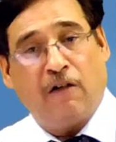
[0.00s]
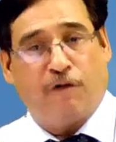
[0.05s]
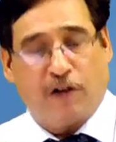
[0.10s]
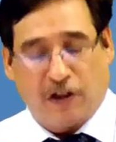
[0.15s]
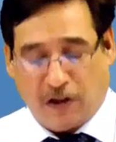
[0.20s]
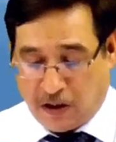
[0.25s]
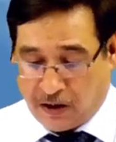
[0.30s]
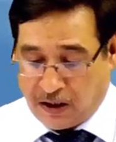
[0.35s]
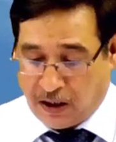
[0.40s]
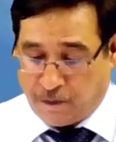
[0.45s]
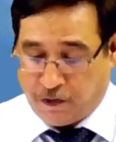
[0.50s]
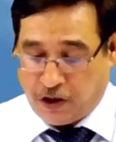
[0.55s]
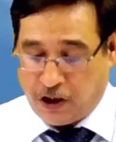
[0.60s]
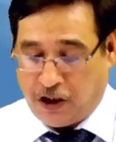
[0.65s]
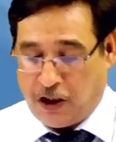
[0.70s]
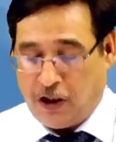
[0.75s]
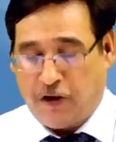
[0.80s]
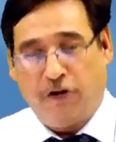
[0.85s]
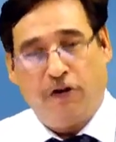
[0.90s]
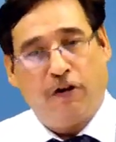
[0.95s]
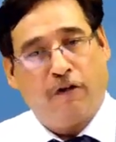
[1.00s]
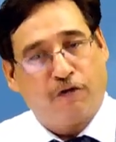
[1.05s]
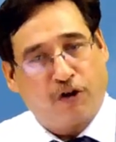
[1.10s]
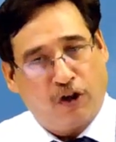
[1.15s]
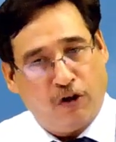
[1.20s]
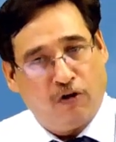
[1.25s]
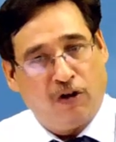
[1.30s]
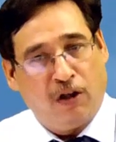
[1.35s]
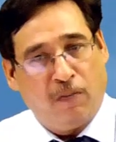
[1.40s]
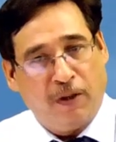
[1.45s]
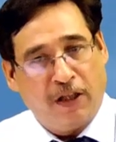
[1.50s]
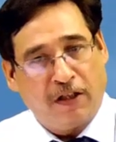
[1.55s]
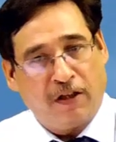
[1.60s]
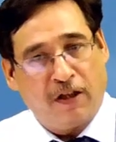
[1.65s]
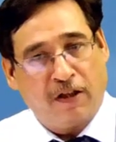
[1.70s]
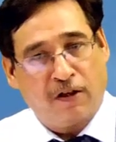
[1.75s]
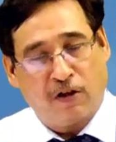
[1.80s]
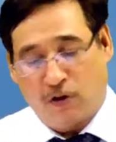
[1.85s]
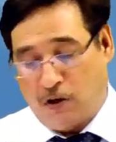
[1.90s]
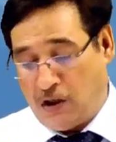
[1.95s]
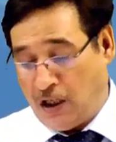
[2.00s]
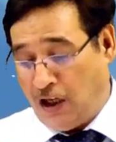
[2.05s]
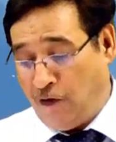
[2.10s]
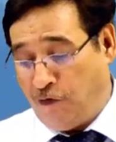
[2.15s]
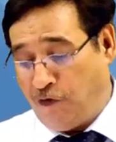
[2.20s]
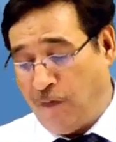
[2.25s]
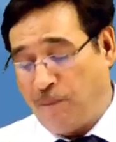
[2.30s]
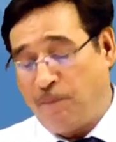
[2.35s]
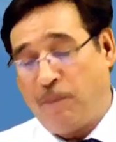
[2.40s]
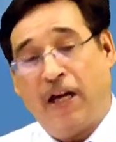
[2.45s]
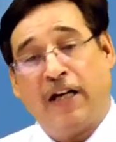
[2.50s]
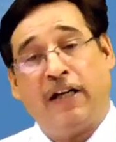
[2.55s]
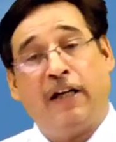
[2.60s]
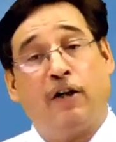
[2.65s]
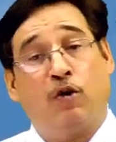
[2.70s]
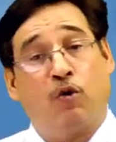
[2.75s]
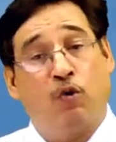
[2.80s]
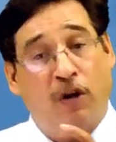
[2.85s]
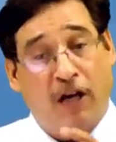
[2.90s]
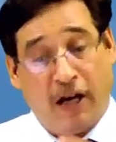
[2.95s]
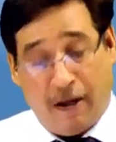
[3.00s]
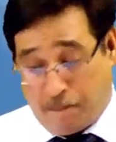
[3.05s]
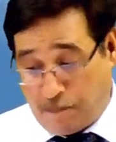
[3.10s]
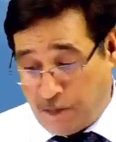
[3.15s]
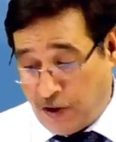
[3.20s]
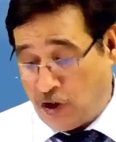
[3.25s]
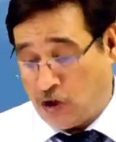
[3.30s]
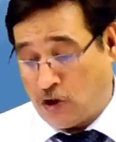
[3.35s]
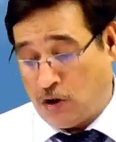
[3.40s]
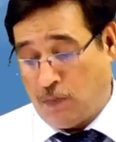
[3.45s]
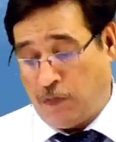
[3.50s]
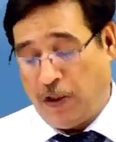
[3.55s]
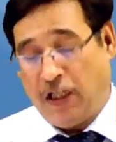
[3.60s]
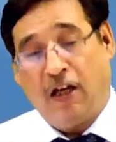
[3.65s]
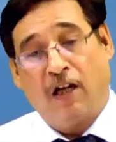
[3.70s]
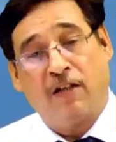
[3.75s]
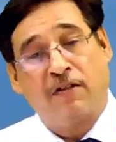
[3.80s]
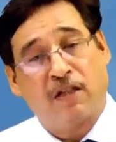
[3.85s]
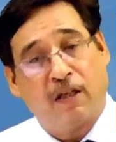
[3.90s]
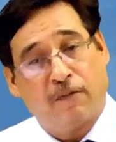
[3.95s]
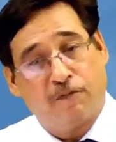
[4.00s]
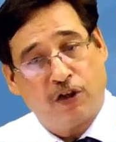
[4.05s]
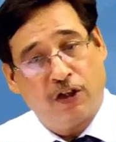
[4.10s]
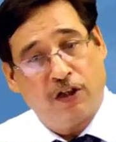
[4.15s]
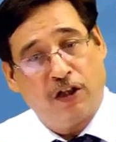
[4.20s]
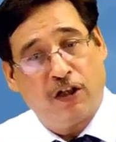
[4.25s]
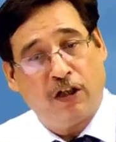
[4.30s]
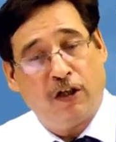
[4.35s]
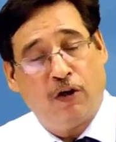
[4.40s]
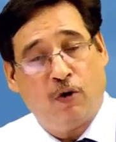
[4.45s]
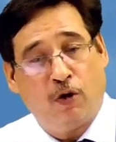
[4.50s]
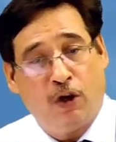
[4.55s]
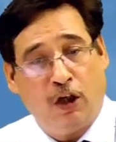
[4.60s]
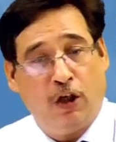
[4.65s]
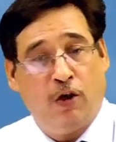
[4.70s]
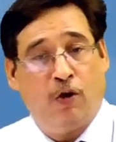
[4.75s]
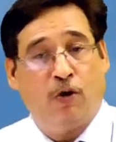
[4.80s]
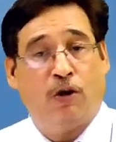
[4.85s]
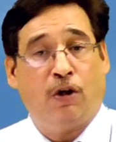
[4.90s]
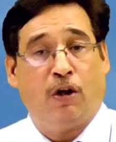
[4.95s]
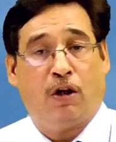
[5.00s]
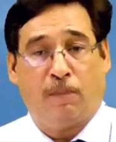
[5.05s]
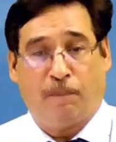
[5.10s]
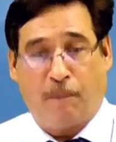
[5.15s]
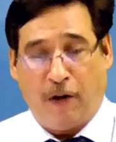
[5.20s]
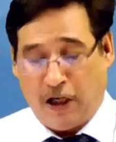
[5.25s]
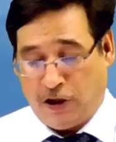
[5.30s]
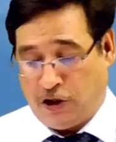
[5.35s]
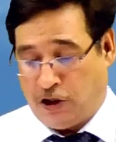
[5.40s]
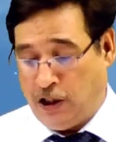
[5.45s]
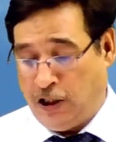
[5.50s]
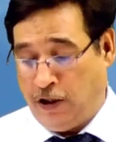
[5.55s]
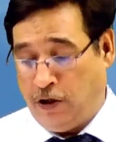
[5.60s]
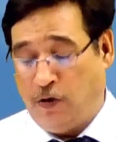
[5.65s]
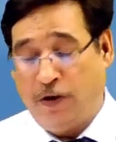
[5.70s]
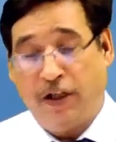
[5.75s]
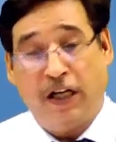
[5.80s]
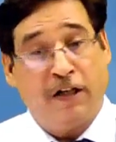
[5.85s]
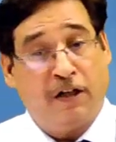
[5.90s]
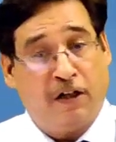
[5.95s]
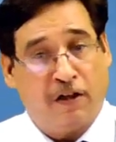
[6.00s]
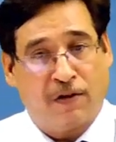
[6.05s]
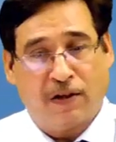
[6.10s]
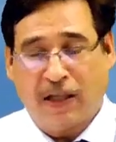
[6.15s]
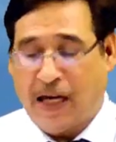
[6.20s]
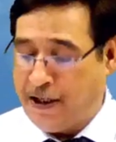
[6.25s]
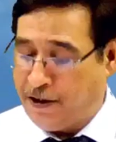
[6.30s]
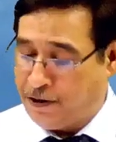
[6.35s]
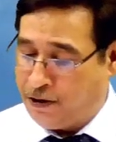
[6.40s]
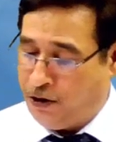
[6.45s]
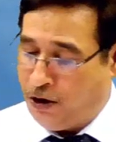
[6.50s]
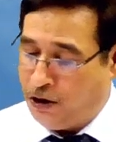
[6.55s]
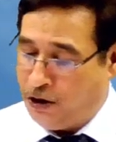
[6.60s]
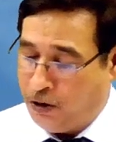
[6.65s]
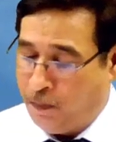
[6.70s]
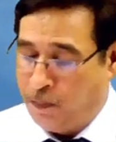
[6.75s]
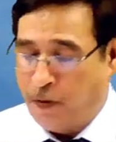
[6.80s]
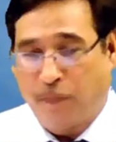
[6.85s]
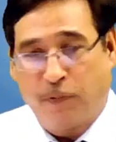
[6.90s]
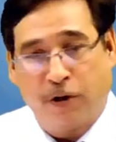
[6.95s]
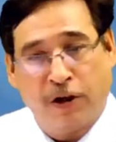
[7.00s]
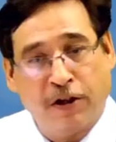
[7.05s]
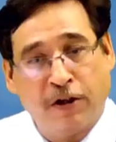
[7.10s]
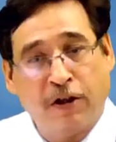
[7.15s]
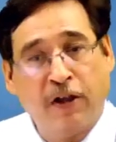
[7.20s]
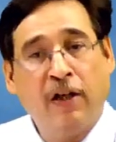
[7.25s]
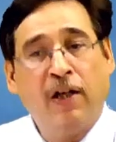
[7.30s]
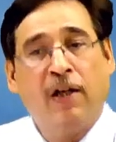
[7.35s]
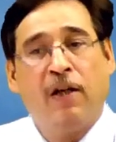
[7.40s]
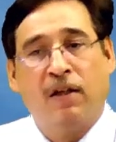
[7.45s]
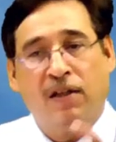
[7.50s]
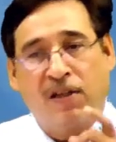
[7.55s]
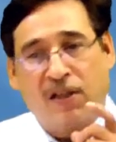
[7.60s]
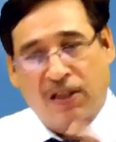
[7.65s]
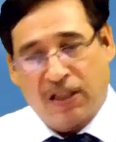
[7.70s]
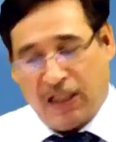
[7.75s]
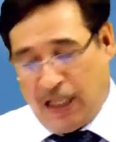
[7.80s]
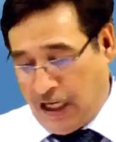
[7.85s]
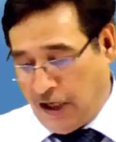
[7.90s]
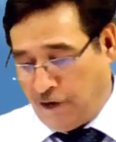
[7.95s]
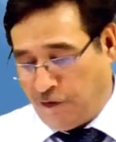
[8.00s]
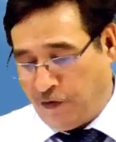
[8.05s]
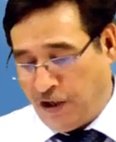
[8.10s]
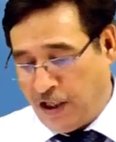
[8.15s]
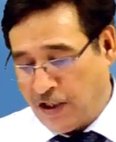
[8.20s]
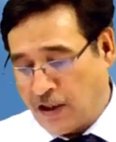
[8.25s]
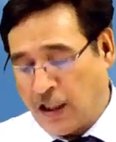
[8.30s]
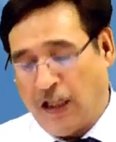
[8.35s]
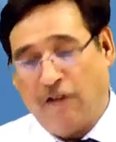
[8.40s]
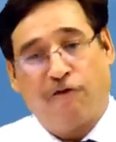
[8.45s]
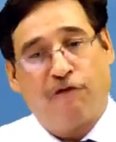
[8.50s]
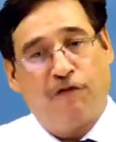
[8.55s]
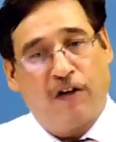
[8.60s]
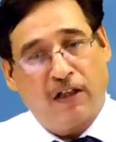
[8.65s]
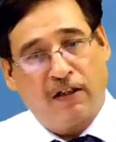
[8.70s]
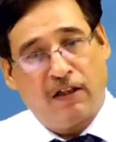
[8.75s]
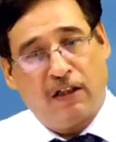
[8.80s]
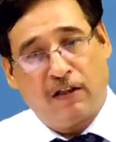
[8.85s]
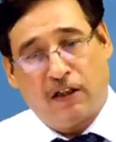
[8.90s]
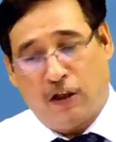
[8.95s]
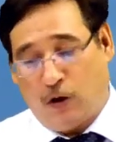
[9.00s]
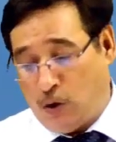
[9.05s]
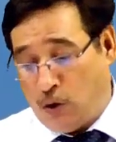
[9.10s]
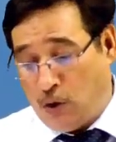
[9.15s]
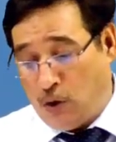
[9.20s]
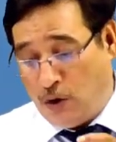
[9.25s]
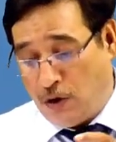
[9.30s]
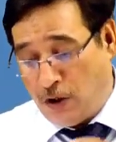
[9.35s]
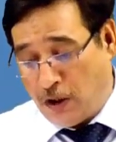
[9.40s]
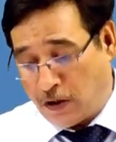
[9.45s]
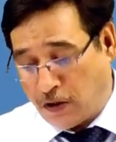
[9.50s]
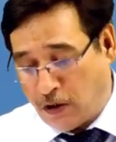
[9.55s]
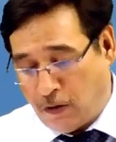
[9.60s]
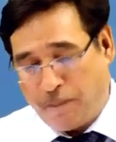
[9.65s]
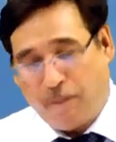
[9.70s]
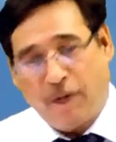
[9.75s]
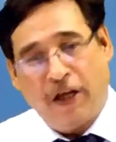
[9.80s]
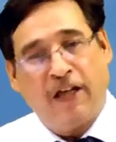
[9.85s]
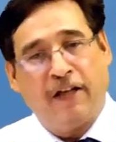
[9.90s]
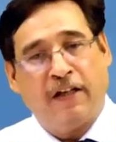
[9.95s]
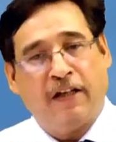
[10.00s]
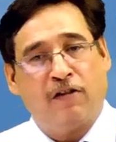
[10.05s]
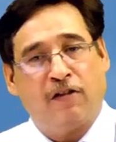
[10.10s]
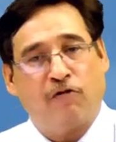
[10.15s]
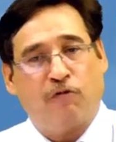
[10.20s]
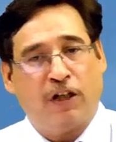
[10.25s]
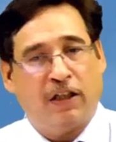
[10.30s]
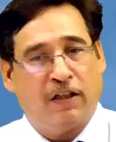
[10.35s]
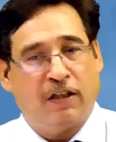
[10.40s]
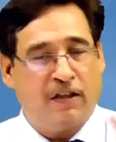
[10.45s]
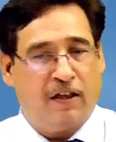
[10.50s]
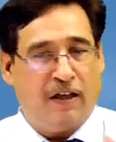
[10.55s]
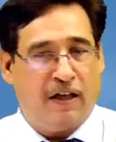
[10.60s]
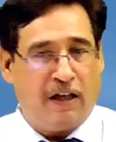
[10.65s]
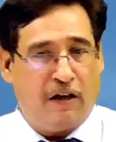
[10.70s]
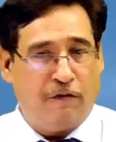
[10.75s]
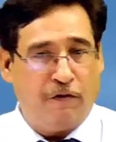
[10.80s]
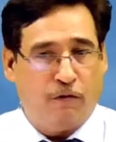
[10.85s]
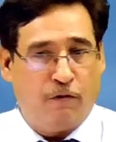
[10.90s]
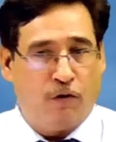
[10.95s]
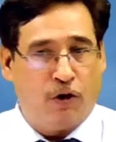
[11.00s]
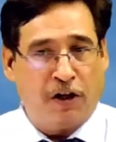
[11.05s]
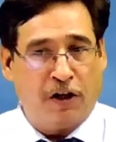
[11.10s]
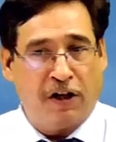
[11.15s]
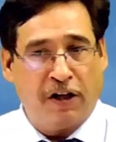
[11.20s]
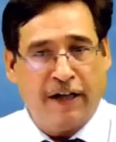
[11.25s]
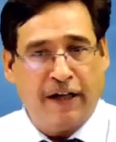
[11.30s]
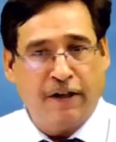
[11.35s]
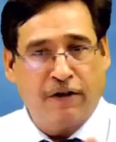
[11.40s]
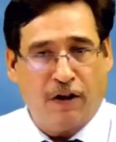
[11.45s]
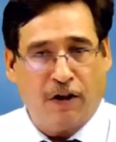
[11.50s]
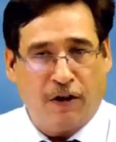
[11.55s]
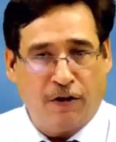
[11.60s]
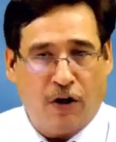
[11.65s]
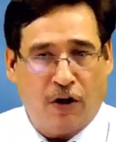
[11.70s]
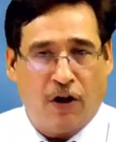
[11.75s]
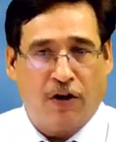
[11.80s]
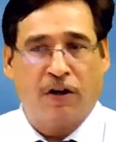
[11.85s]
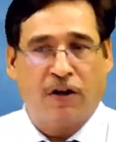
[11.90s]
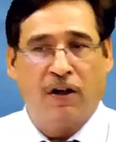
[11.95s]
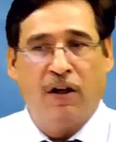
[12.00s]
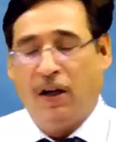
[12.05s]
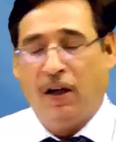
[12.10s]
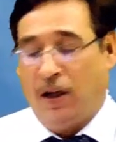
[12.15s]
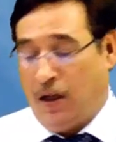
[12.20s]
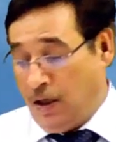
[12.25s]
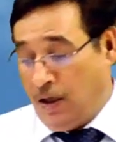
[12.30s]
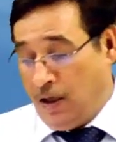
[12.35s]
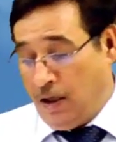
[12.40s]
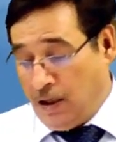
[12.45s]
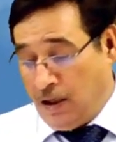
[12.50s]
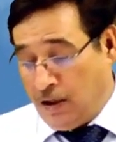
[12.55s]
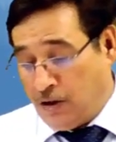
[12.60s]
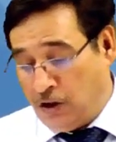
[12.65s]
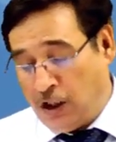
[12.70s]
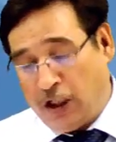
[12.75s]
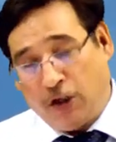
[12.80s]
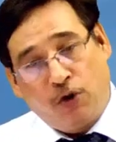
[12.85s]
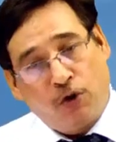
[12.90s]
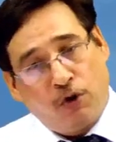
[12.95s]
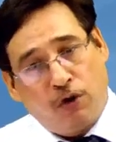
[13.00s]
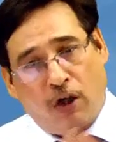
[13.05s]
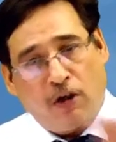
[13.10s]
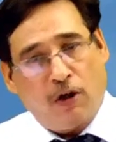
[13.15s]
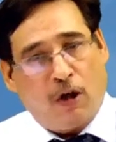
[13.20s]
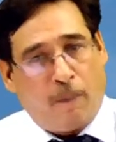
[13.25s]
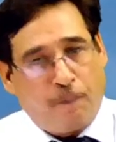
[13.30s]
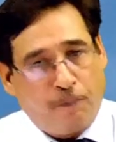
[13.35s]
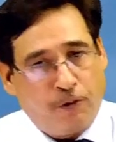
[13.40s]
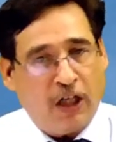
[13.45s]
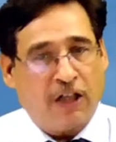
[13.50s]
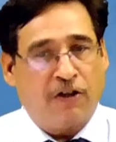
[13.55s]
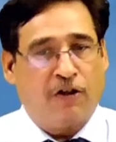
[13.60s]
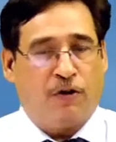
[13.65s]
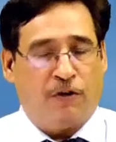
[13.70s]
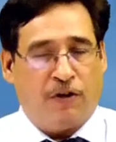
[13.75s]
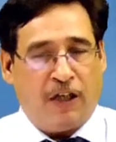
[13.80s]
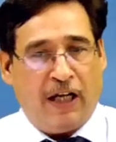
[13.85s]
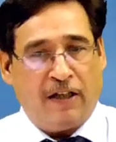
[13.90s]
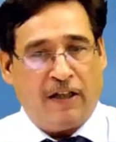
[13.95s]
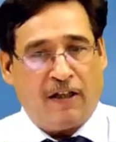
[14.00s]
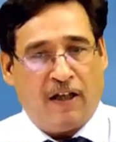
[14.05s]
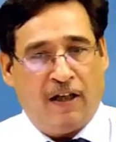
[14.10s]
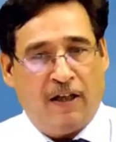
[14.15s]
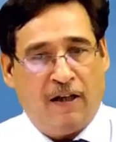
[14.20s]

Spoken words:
is a subsidiary of Q Limited. So if a parent who happens to be a subsidiary wholly owned or partially owned and decides not to prepare CFS, and further the owners of parent, whether they are having voting rights or not, they do not object to that.